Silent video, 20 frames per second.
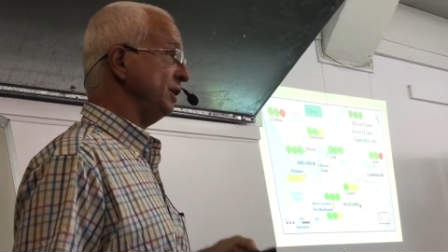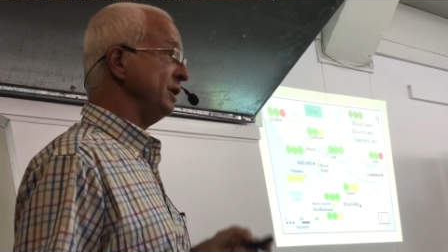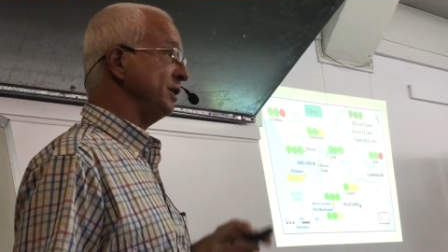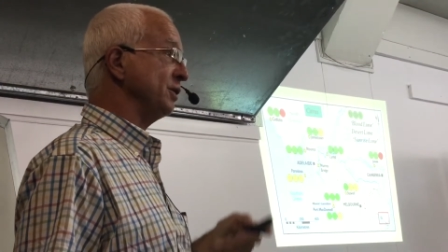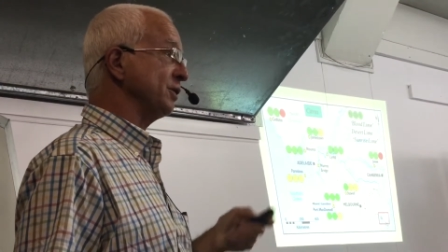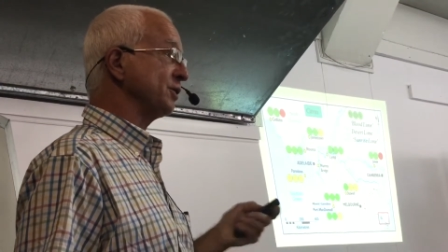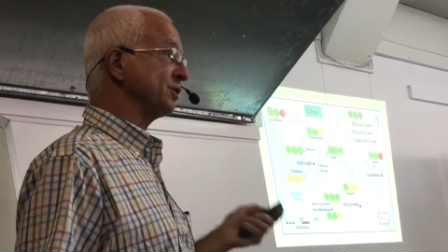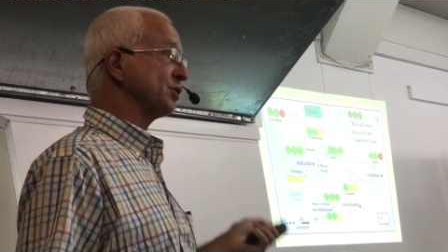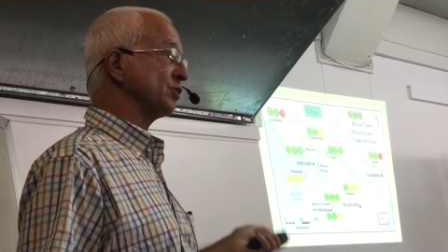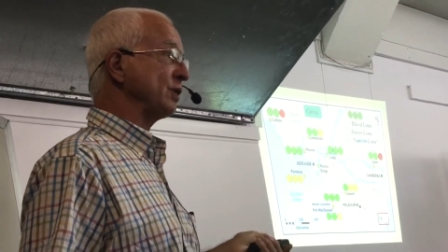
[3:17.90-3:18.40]

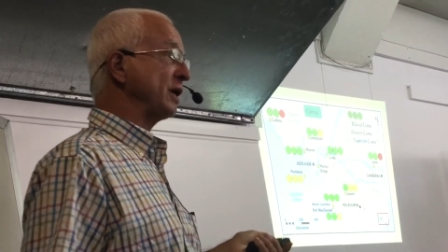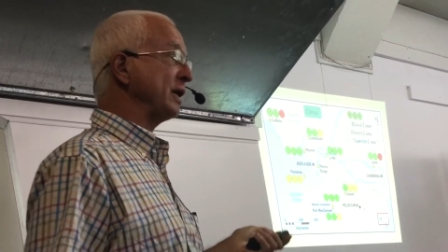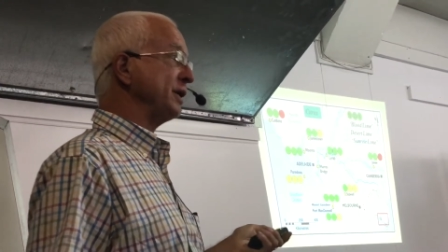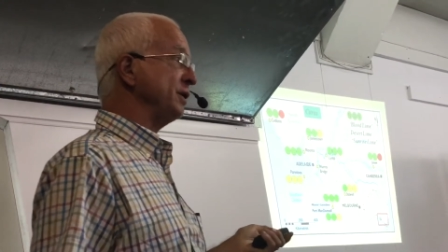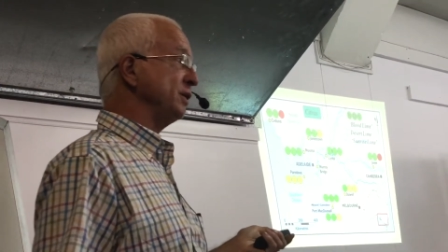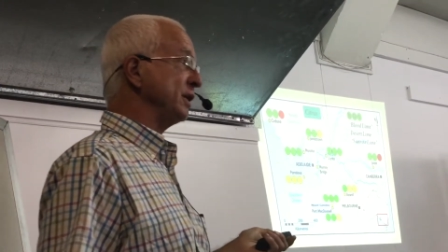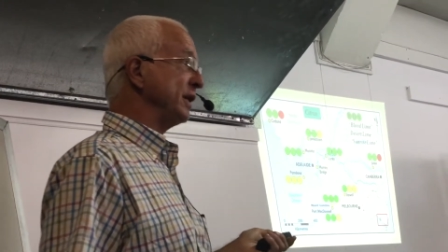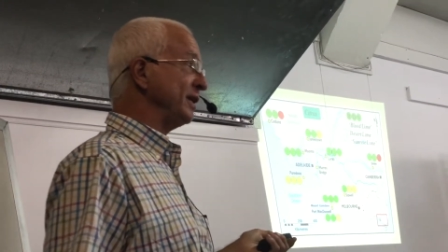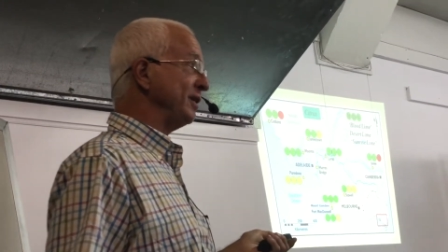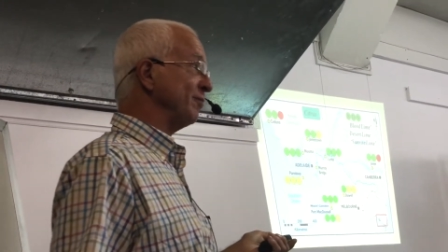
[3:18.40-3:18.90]
in
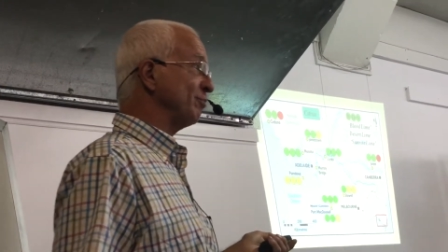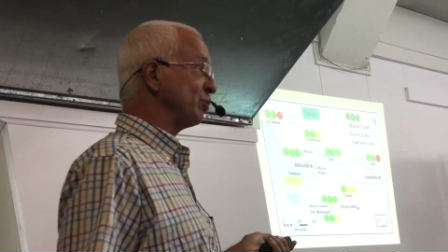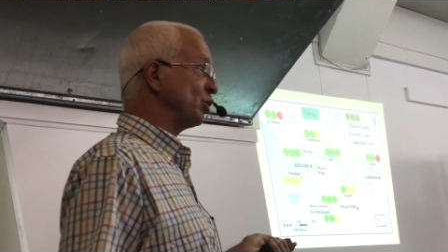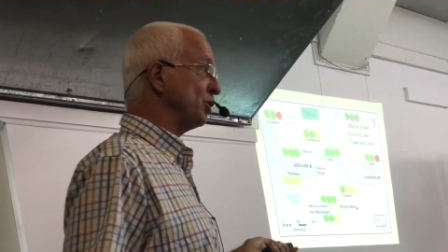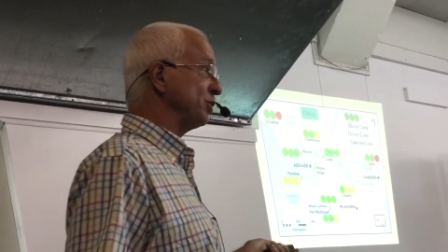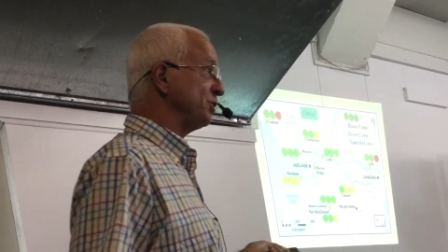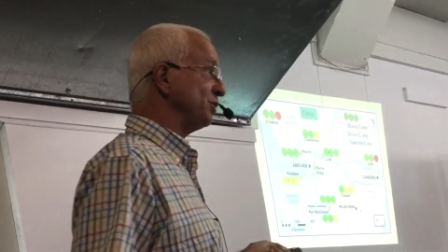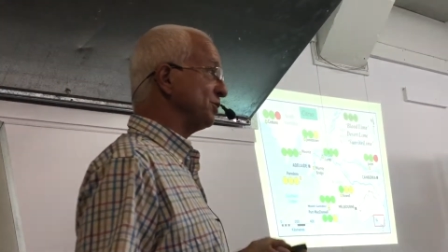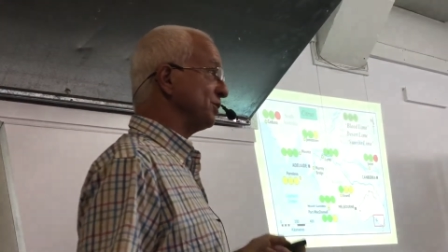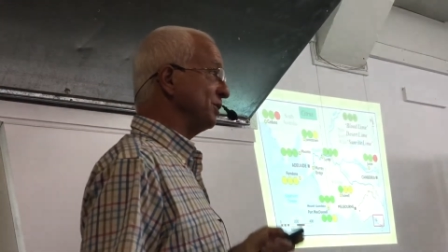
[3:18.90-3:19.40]
Australian native
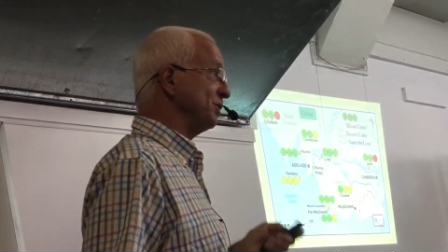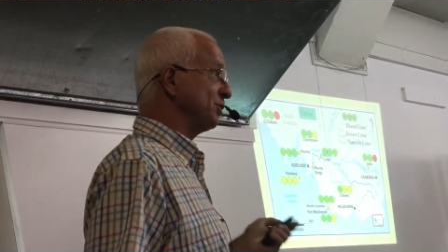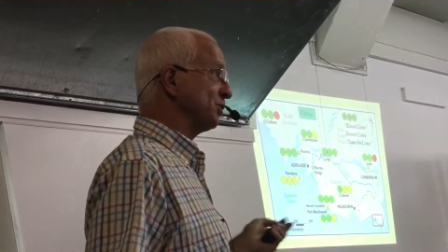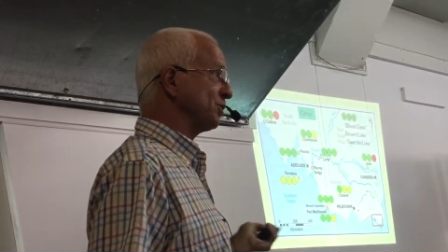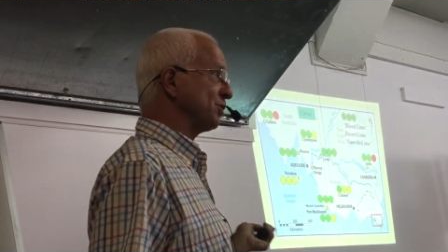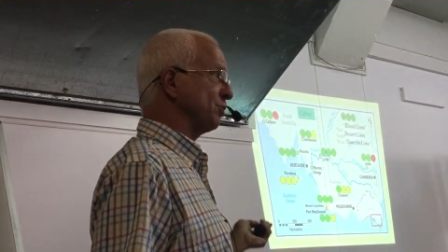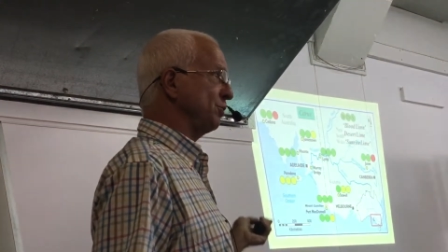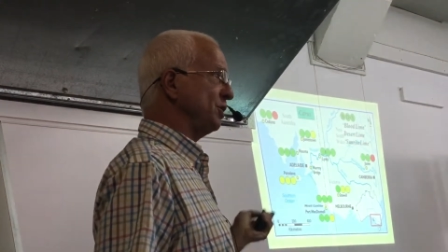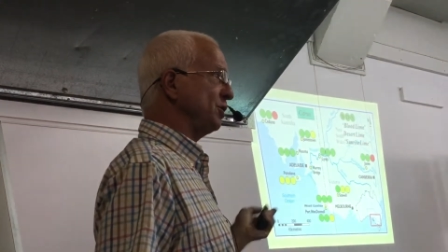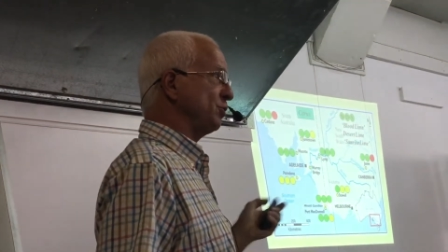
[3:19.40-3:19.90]
produce
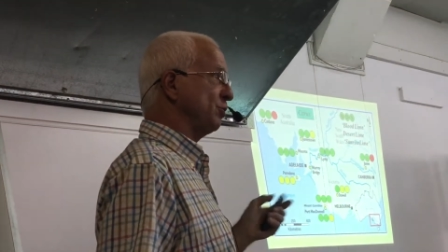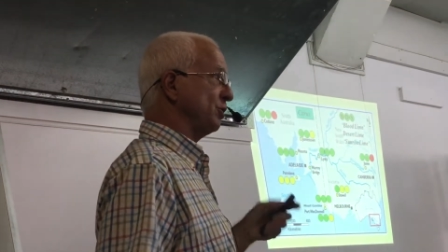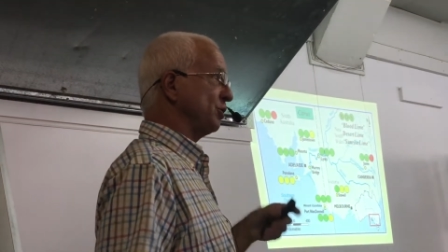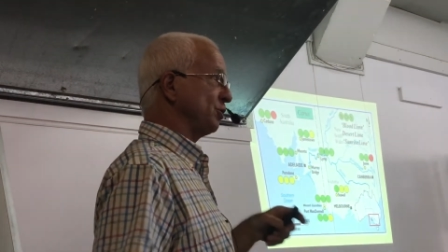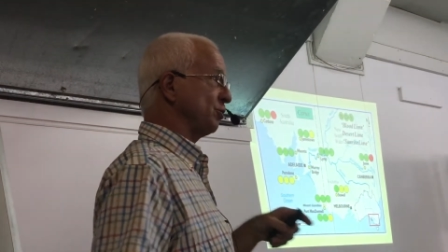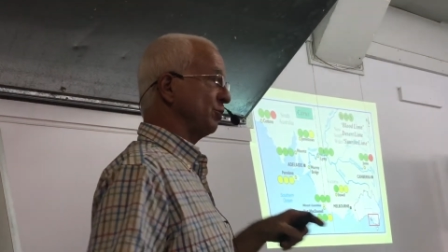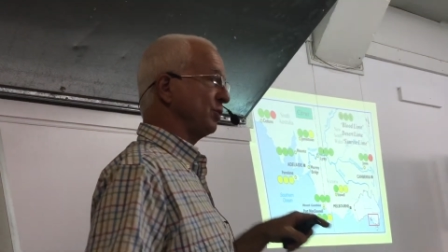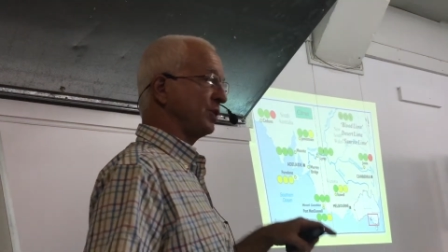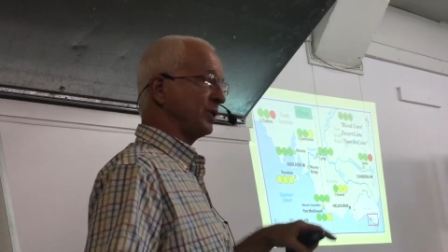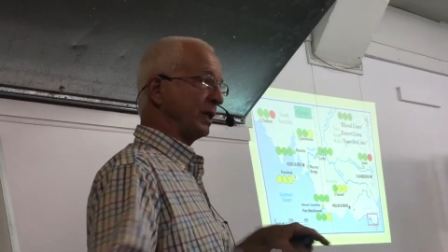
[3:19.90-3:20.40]
industries,
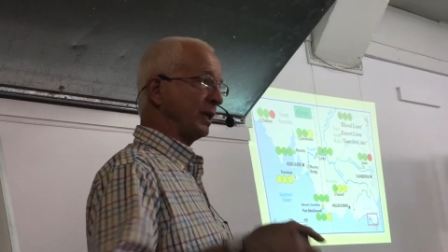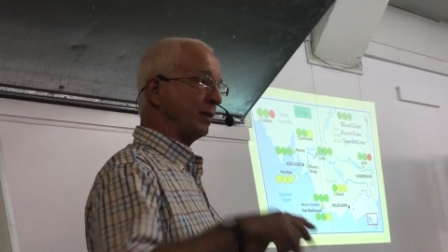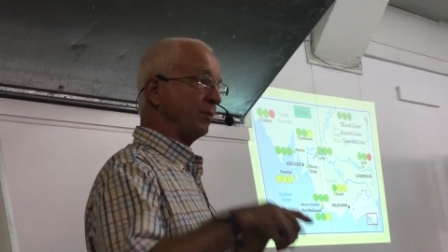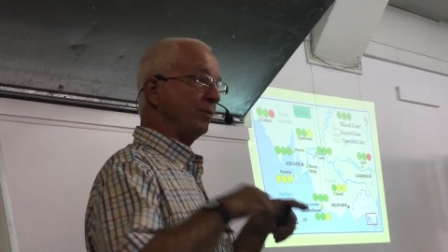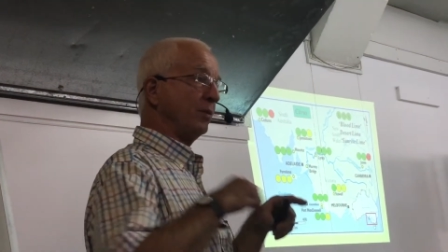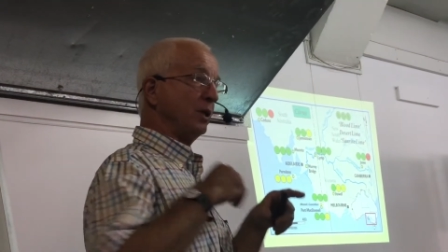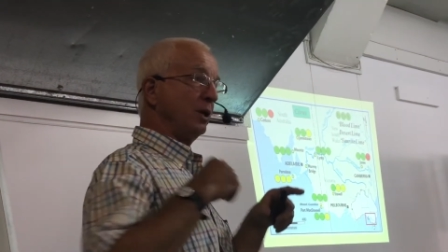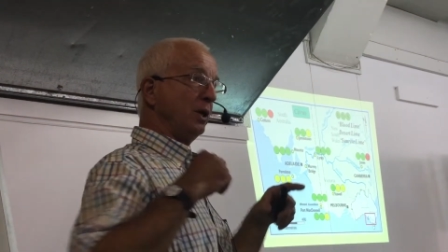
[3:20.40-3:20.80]
which was a